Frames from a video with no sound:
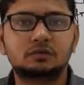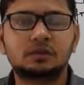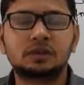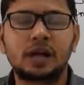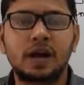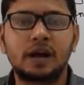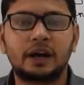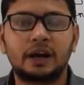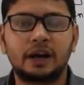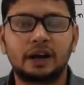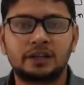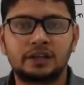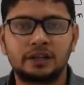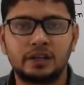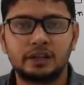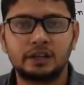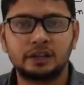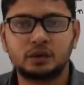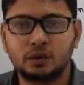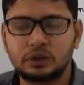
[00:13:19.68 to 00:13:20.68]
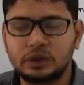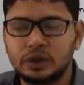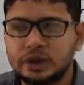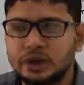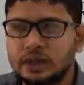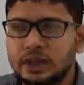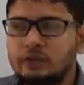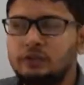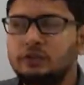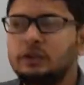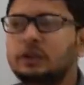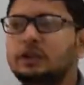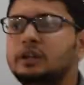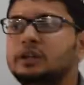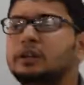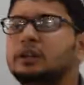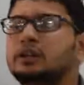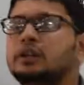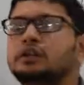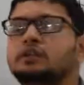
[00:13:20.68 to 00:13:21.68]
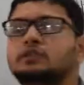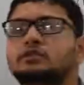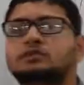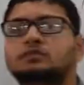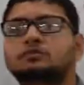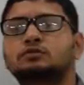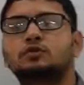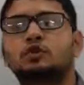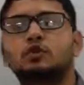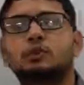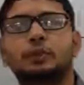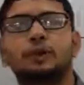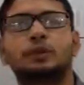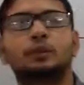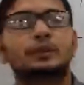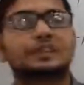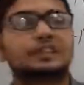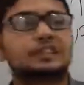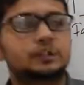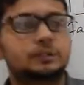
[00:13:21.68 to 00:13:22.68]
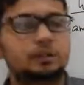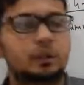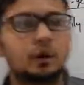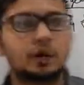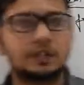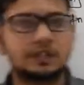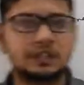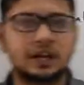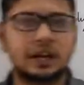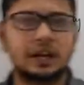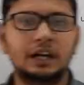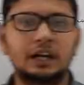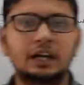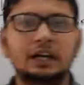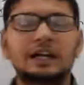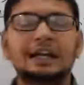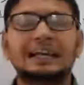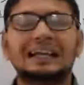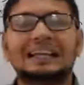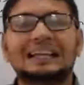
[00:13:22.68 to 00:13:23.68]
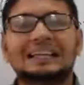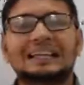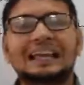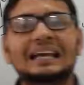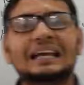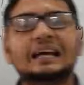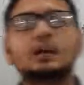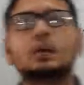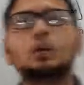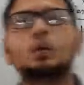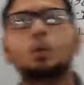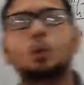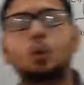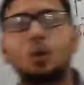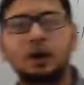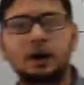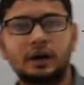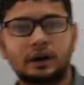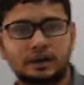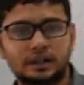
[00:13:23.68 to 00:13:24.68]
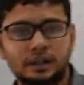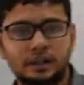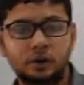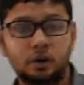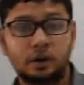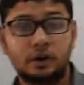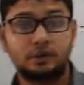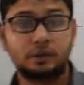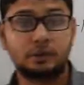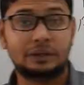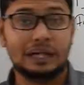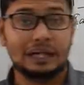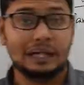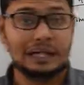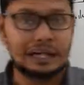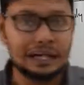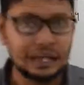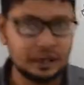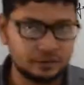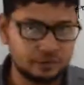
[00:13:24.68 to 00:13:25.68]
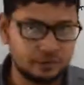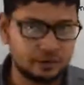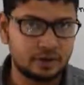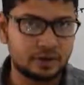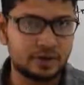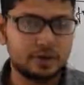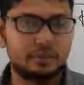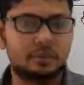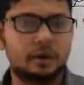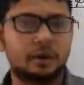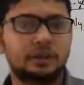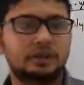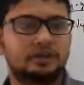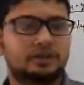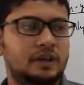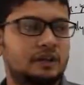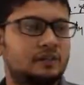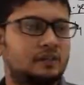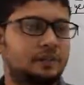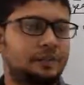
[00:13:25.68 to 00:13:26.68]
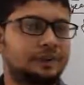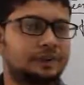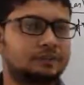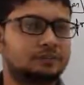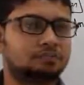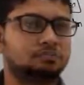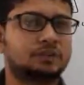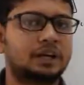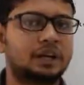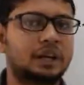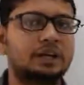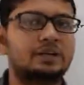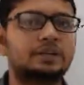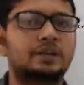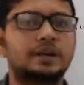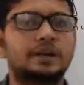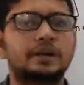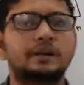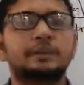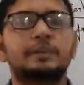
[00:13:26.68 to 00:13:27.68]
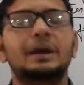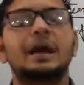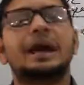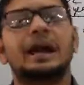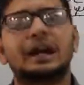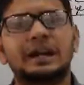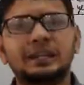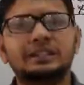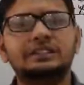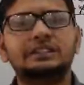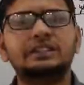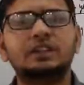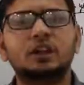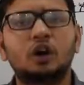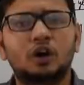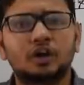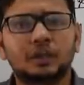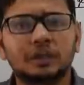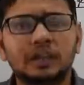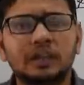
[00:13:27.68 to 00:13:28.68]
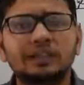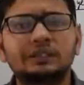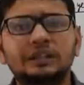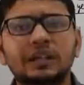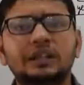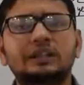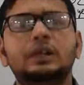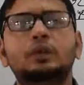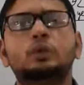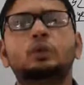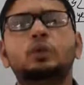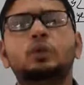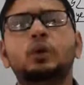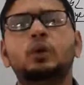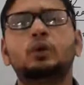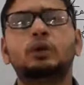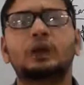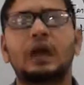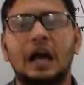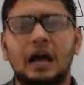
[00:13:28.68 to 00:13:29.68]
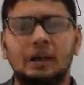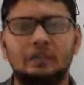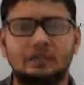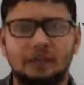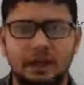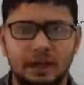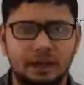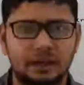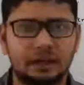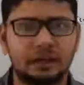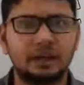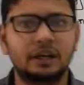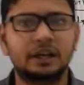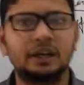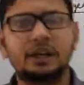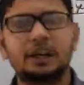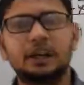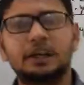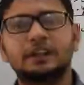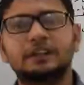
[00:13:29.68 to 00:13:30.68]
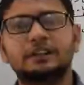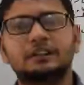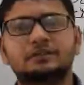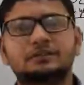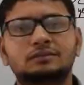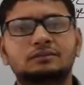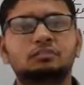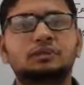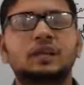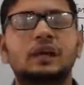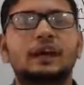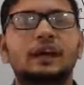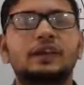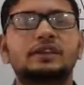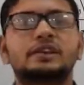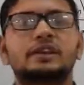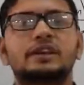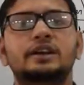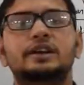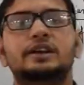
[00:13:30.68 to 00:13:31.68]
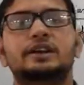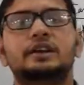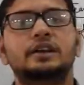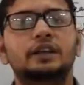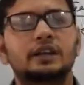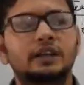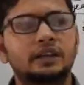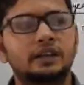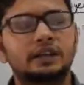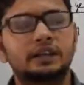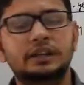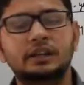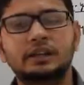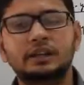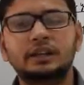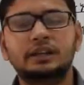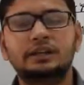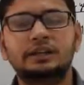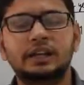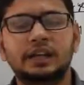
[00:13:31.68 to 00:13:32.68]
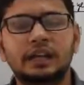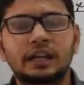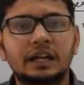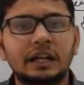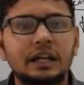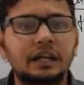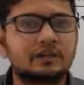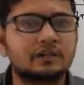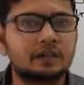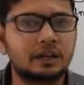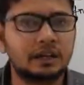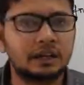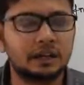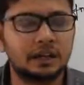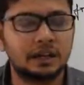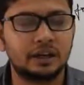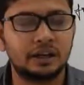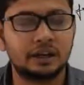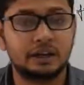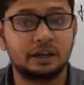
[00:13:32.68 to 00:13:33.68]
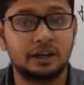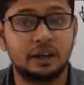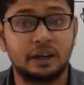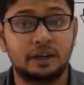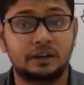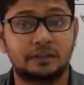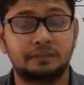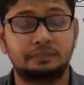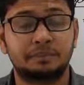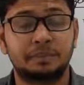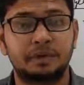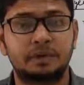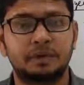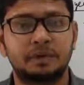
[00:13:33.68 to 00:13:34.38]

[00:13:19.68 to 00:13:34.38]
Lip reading: a crèche, so that even the woman with small child, they can work, they don't have to take leave, because if there will be crèche, at least in the organized sector we could have that. In a crèche, she can leave her